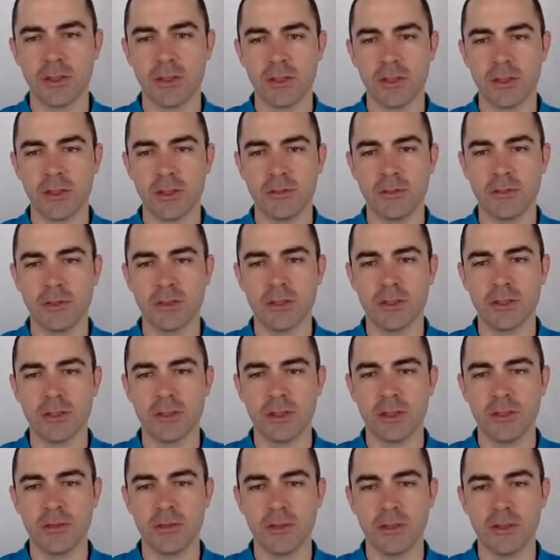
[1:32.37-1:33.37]
that we see
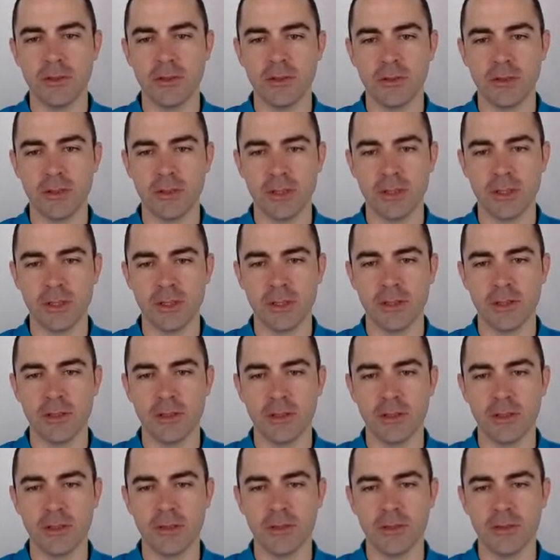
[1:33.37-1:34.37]
in the video, like
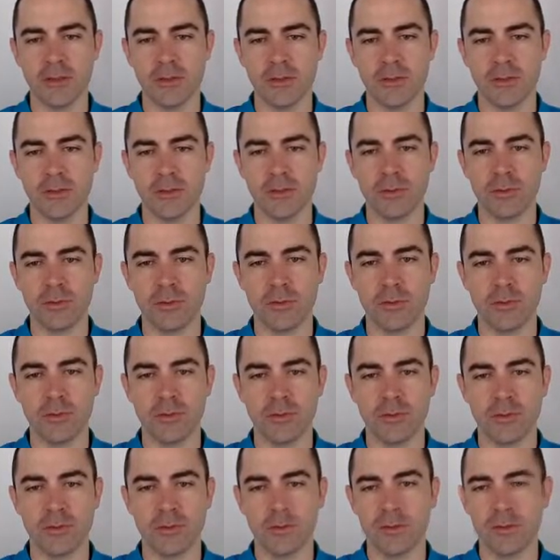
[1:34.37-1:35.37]
here, to one
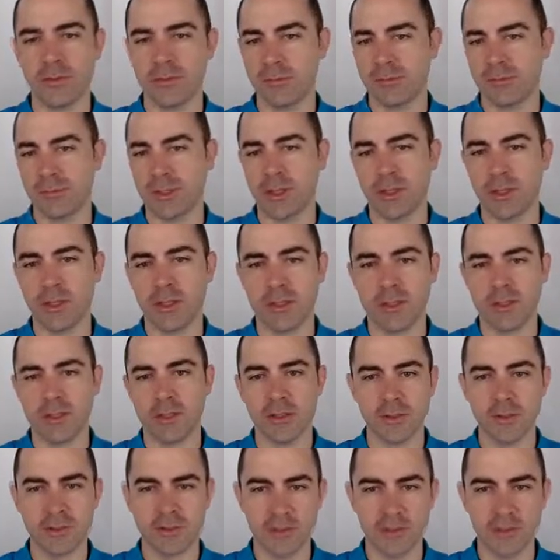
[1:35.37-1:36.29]
of the cars.